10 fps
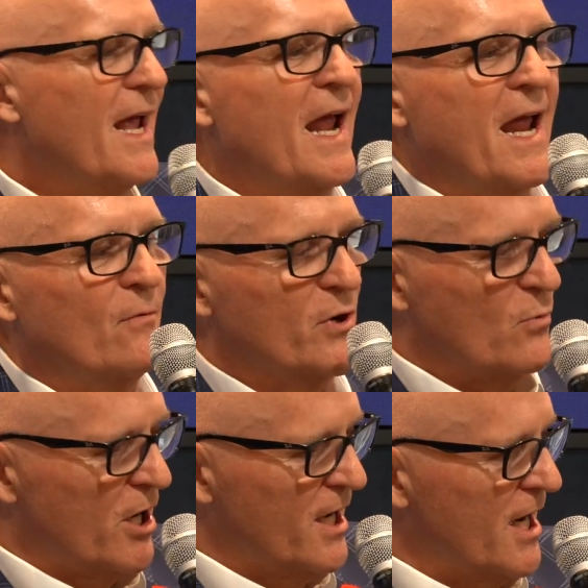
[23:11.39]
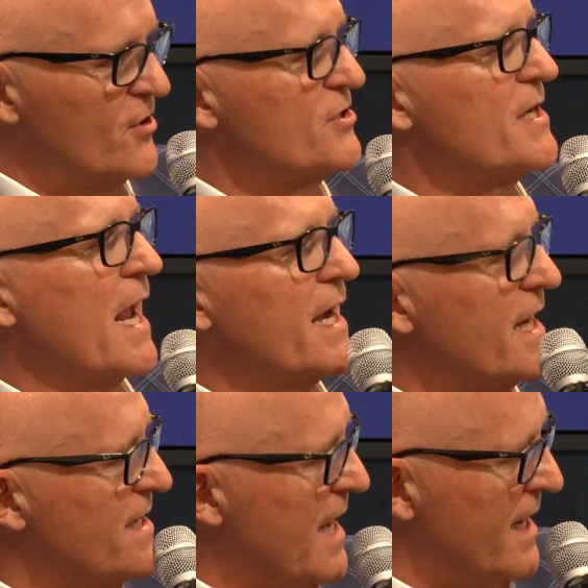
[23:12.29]
and we want to understand
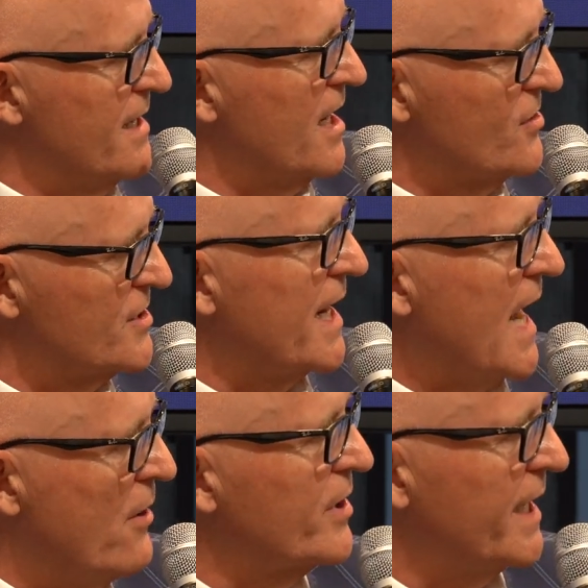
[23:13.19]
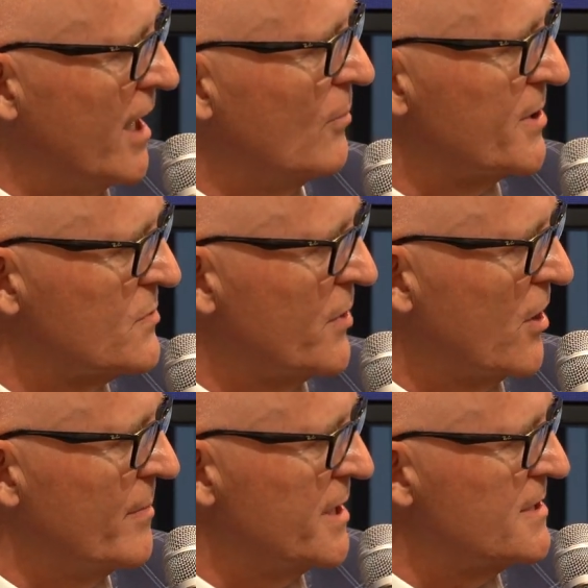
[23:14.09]
and understand how it can help us with
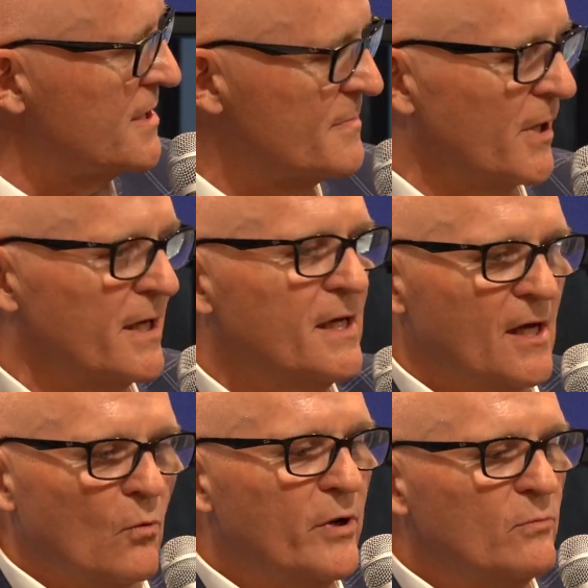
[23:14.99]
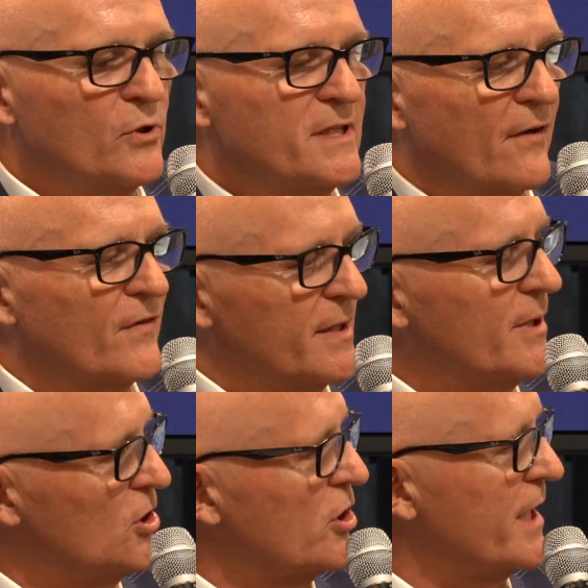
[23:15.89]
our business. But we would definitely
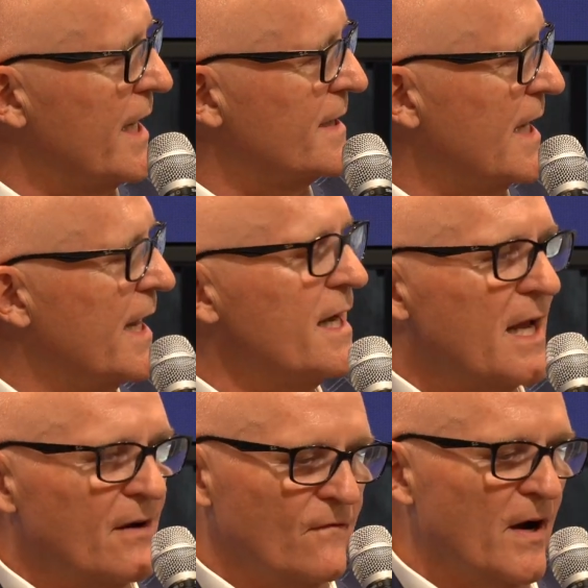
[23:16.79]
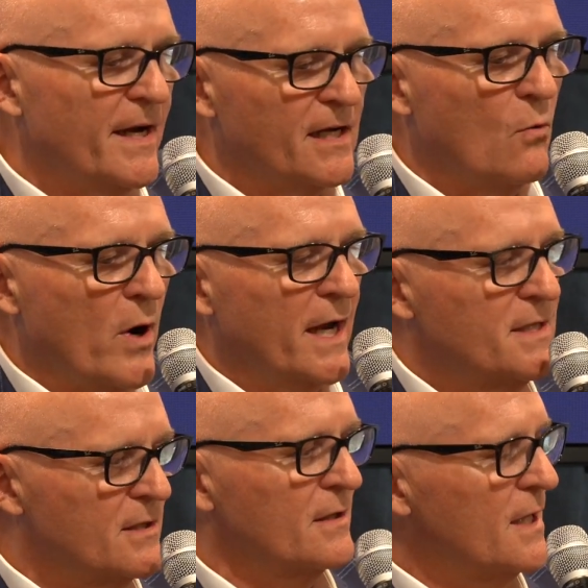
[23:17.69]
be looking at that and finding a way
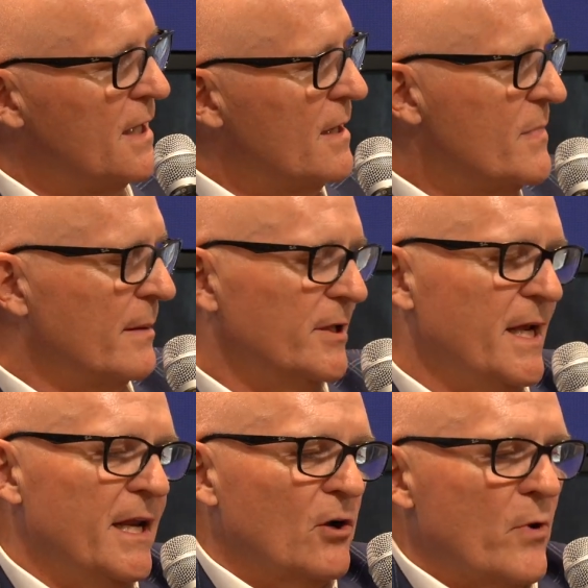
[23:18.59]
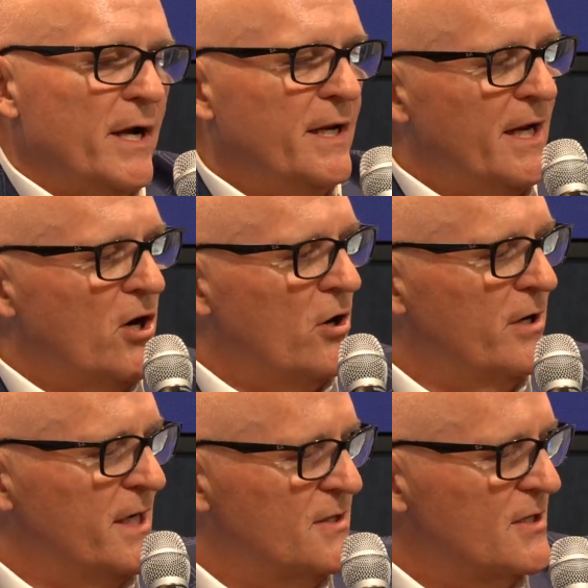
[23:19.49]
to be able to integrate it in
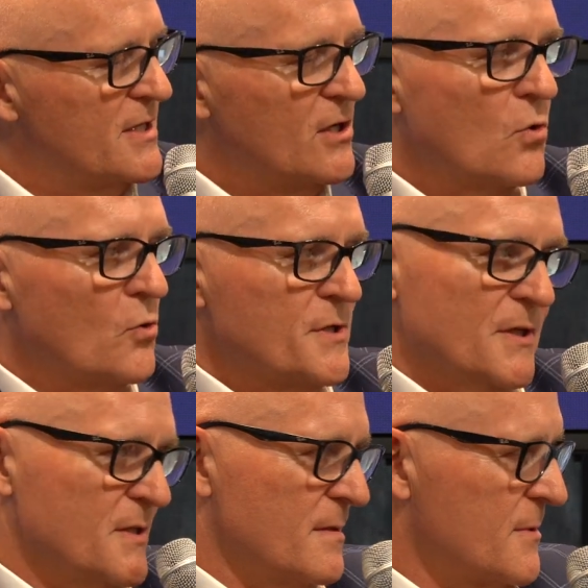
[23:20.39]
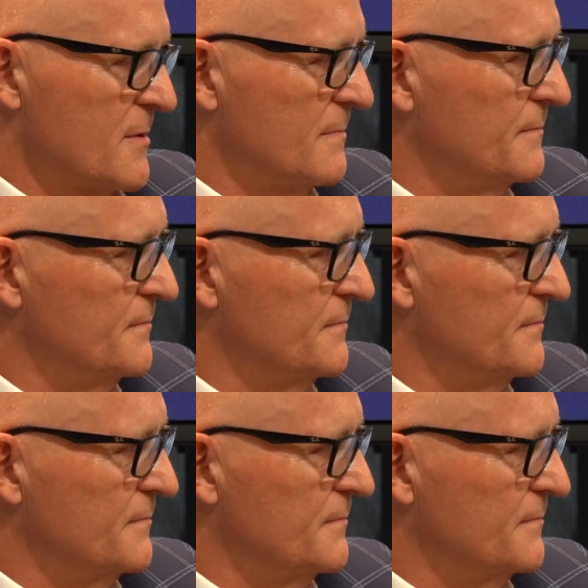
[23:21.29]
our existing core systems.